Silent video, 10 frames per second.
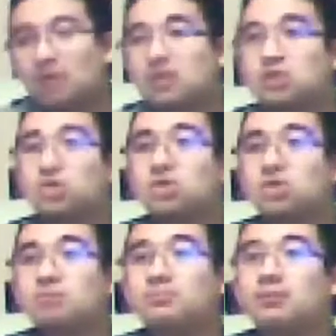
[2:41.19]
this
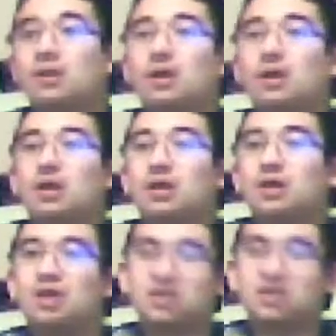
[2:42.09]
YouTube
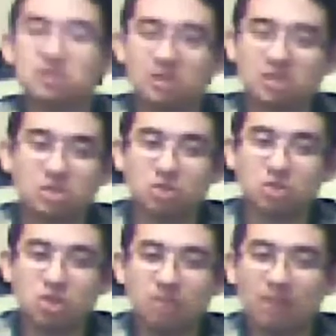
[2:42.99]
is this
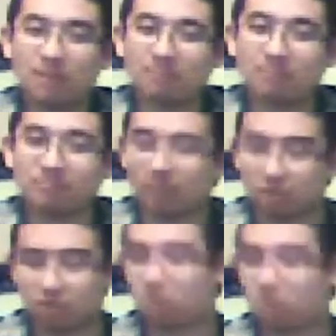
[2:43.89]
YouTube um,
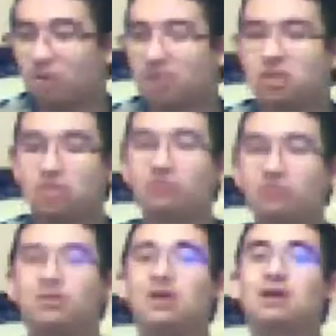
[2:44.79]
recording
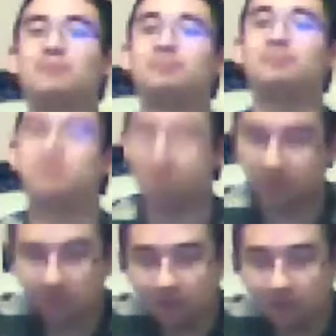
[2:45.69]
software
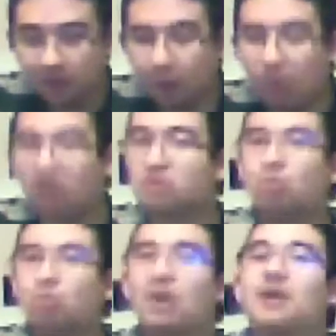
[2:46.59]
works
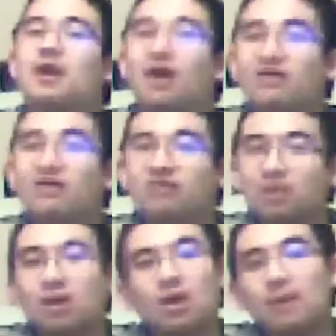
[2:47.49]
well enough,
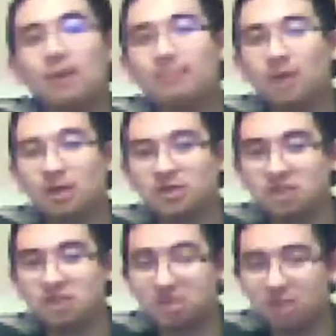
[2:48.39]

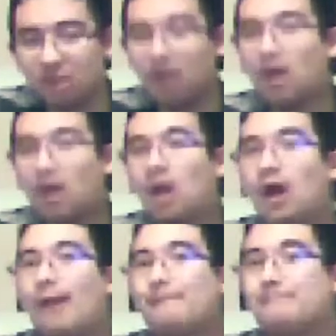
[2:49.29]
but
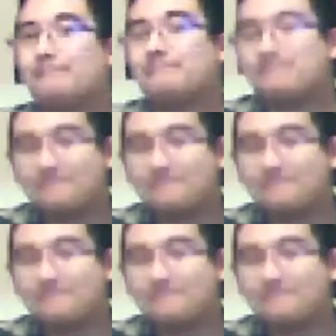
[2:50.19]
um,